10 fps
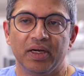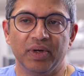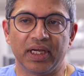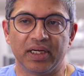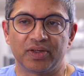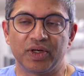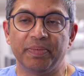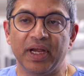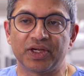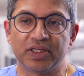we can
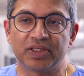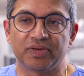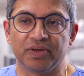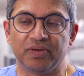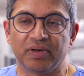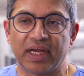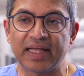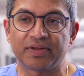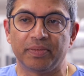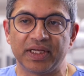treat patients through
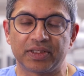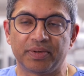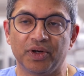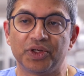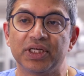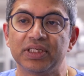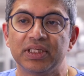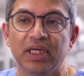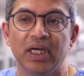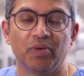catheter-based approaches
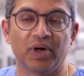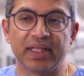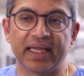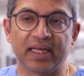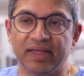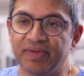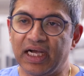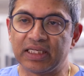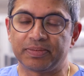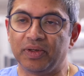where they can leave the
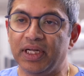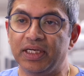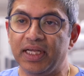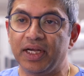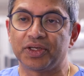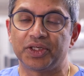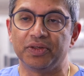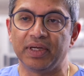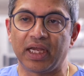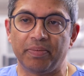hospital in a day or
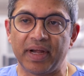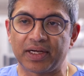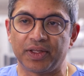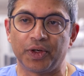two and get back to their